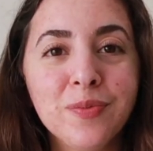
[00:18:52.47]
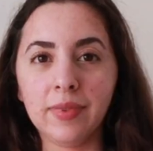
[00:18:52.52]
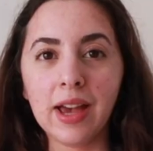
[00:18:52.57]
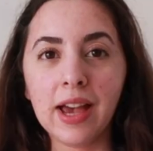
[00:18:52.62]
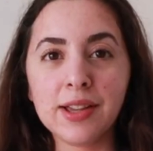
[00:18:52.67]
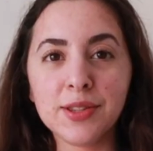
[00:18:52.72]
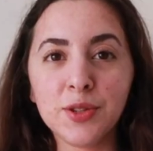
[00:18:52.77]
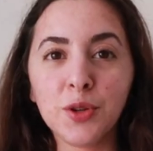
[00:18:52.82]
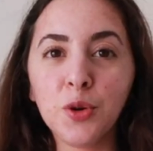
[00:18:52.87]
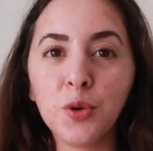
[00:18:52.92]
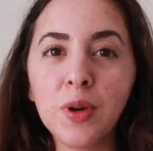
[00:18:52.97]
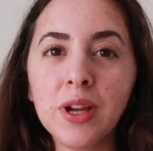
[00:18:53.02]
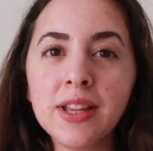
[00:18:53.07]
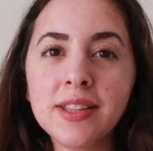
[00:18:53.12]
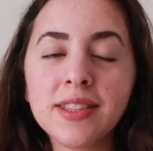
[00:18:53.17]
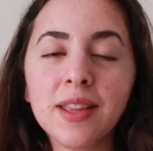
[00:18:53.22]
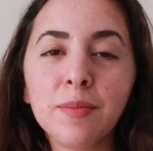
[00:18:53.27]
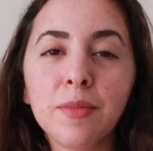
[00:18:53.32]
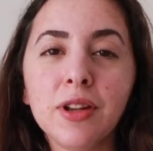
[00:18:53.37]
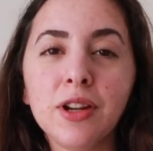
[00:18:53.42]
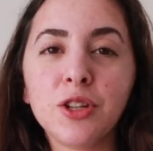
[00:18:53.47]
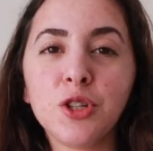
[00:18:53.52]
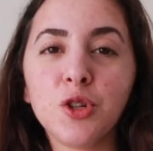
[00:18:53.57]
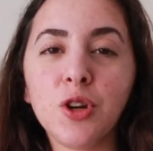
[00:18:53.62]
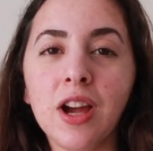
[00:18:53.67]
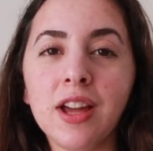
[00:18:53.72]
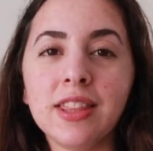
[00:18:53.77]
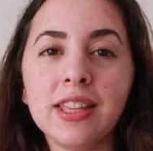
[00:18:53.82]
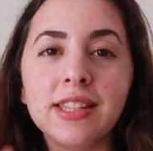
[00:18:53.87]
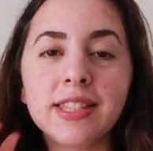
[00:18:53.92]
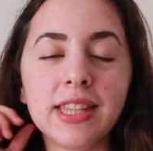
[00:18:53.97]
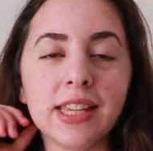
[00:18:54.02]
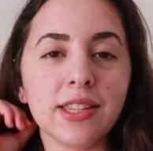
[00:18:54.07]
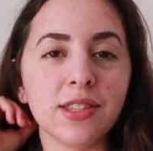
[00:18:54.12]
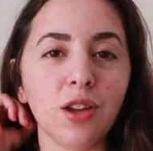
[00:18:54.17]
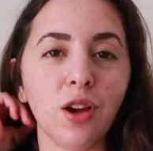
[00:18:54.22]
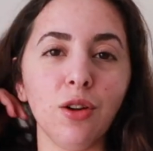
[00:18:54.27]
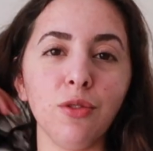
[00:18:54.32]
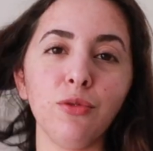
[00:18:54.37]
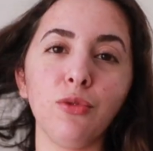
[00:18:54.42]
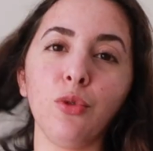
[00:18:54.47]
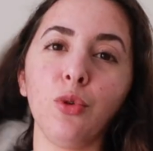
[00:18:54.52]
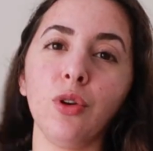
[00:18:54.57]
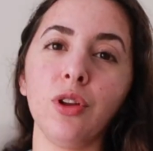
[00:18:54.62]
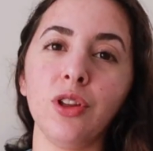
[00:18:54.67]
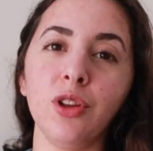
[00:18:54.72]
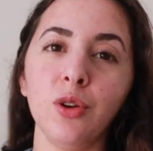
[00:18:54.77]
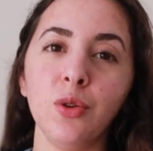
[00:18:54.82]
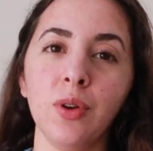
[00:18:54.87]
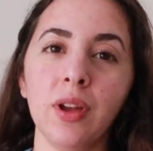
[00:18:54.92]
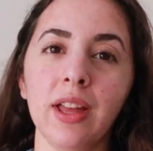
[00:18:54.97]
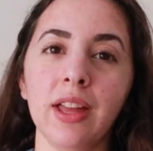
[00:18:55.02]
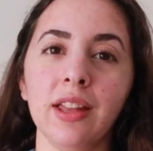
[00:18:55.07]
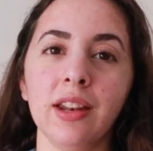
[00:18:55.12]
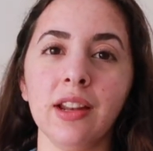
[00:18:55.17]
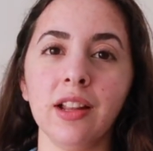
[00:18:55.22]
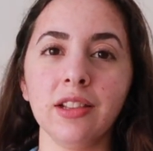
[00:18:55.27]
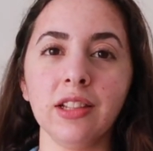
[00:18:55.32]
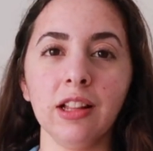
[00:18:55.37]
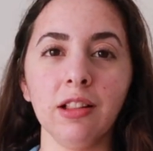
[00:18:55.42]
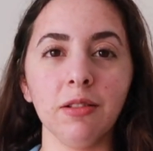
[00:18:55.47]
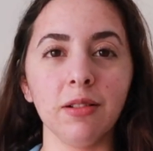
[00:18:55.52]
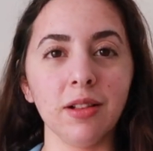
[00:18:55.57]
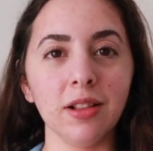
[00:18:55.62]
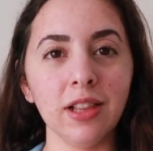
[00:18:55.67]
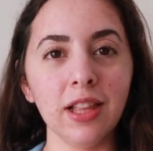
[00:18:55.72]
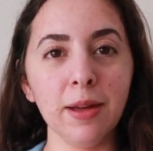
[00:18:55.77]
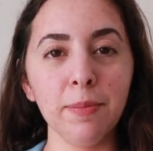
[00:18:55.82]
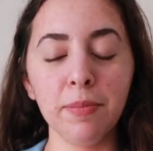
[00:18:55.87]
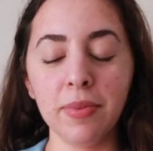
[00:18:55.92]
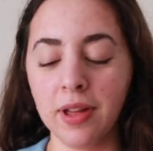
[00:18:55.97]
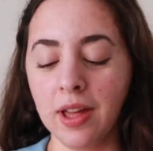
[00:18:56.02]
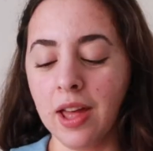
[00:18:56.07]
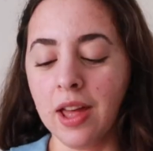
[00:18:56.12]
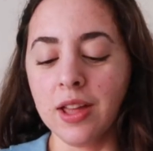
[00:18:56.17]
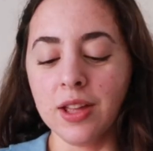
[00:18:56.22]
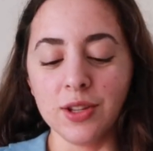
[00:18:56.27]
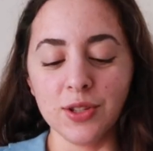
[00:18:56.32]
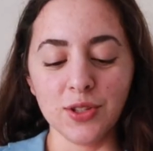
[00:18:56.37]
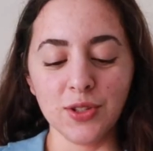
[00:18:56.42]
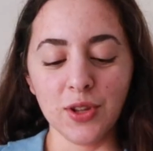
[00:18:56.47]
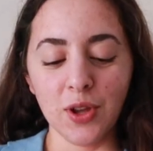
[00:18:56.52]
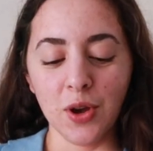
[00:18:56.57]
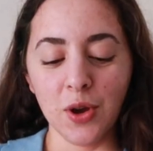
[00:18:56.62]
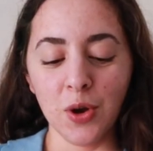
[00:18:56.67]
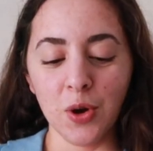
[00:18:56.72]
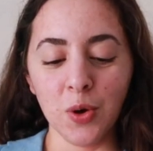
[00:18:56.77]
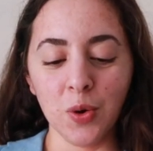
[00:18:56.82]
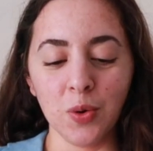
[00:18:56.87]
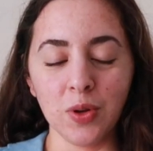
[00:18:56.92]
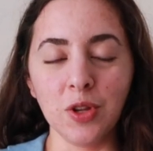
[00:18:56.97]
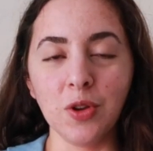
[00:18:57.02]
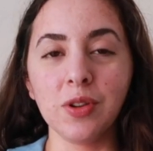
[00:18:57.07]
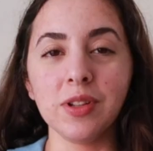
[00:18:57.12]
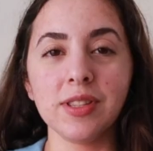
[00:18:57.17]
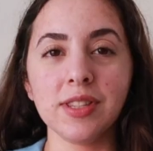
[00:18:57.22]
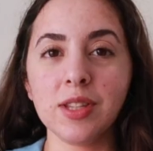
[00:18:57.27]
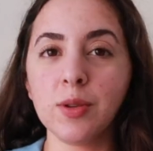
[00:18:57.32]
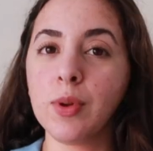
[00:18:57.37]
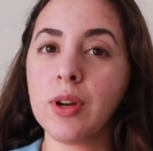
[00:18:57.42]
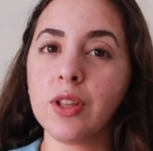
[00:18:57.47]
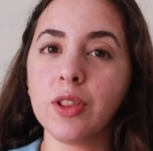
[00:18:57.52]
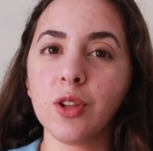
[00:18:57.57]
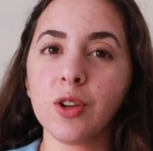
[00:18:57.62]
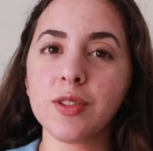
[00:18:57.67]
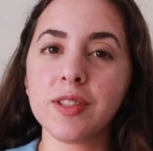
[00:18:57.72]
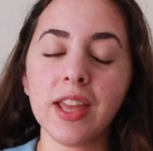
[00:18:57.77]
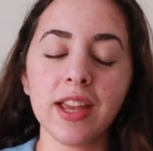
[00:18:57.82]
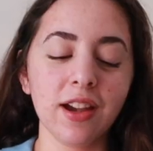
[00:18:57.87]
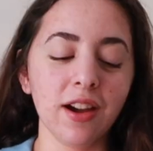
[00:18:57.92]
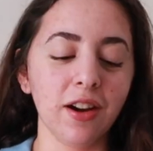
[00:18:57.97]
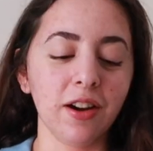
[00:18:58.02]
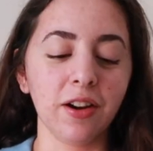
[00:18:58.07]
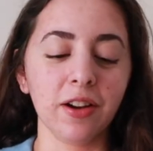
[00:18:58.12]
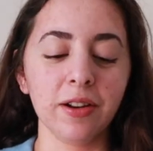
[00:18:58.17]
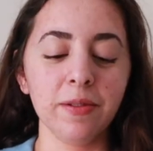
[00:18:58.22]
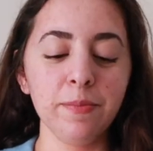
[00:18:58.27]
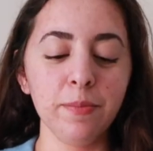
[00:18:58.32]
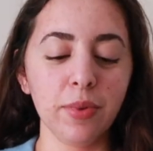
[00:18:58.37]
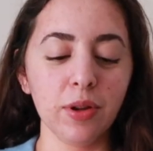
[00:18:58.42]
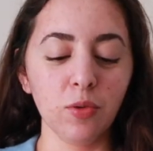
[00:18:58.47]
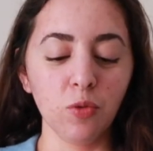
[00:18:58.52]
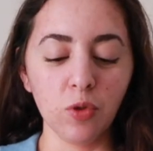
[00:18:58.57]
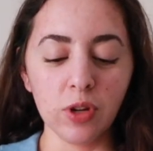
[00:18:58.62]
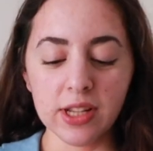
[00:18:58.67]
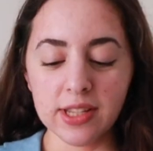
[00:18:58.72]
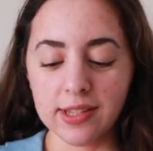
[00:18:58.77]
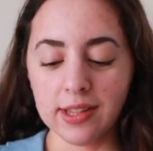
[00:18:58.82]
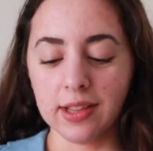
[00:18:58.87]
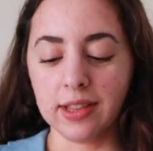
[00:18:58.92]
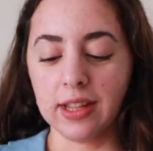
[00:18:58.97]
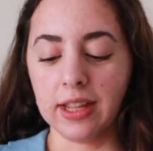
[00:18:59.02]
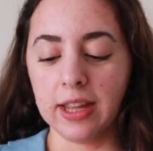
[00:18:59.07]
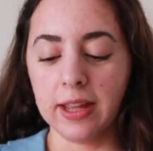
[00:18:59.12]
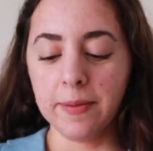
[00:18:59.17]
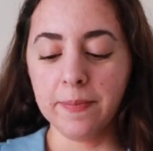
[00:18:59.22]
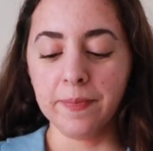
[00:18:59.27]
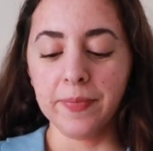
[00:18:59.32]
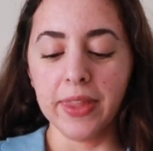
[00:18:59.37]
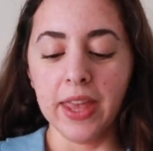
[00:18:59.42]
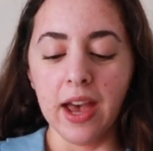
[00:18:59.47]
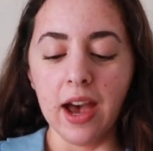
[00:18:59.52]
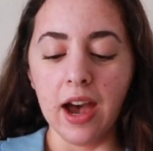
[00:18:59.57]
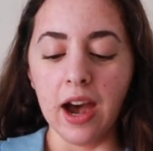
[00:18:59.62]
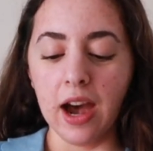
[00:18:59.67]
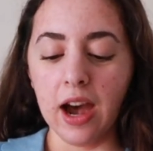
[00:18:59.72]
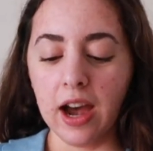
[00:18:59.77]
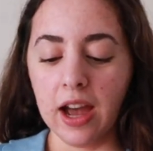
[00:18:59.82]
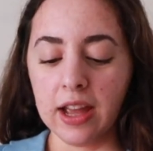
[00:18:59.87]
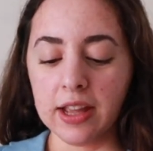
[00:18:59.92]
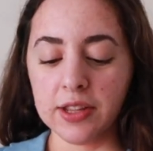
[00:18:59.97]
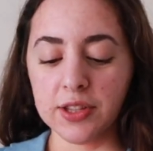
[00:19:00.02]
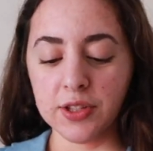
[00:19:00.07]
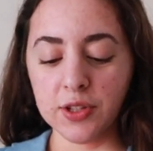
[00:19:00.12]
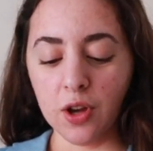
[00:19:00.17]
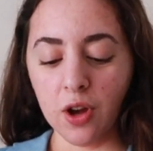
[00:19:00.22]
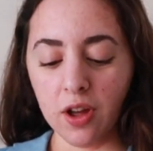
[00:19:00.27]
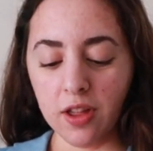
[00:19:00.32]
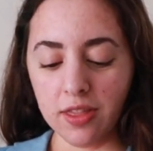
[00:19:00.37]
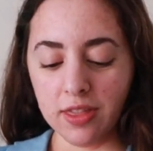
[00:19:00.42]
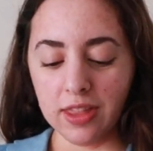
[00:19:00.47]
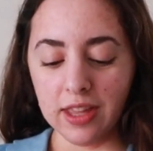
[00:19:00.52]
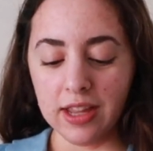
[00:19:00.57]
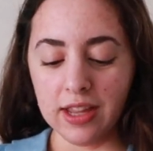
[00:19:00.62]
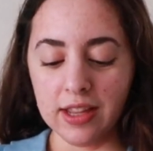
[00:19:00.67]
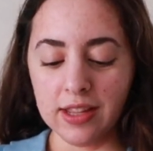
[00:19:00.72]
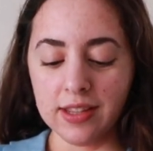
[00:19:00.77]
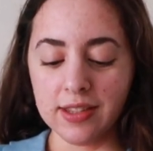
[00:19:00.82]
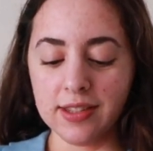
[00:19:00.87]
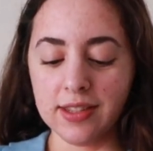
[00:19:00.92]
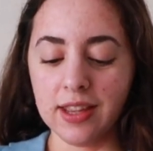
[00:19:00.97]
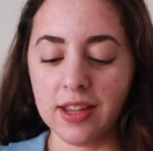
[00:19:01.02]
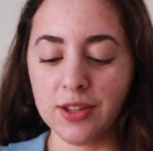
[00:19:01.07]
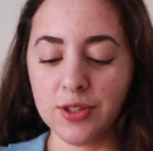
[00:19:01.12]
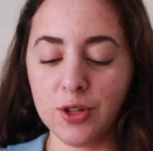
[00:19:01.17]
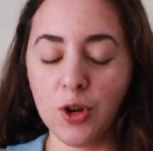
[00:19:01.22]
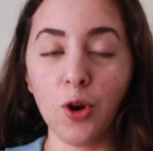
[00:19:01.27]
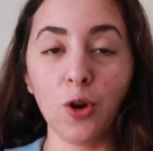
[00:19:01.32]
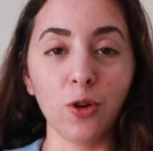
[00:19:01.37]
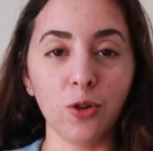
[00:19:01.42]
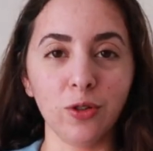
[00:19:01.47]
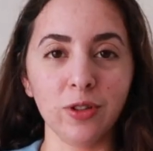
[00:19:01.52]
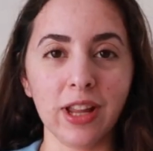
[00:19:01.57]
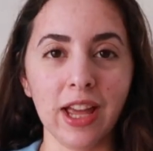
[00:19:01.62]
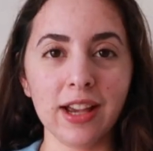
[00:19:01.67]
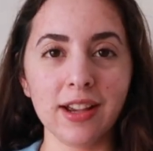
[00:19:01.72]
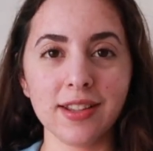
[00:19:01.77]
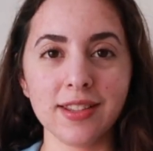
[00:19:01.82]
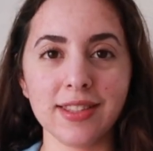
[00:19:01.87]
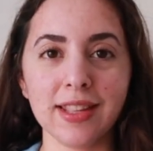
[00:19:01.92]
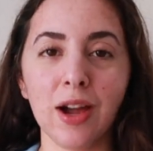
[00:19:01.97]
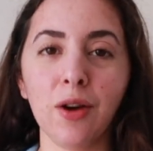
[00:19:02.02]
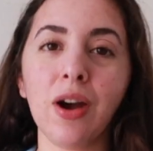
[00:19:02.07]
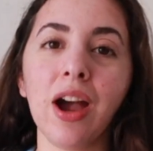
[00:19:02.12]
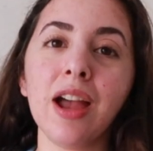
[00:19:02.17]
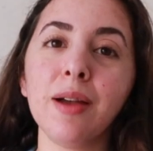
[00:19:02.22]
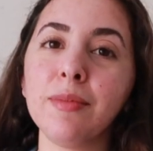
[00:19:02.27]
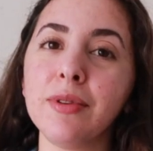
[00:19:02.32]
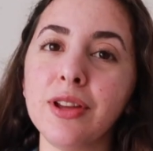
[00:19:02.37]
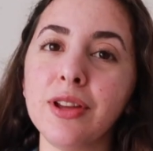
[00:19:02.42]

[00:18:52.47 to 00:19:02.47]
As always, I'm going to try these things on for you in a little clip so you can see what it looks like on. But recently, I saw these turtlenecks. Now, I'm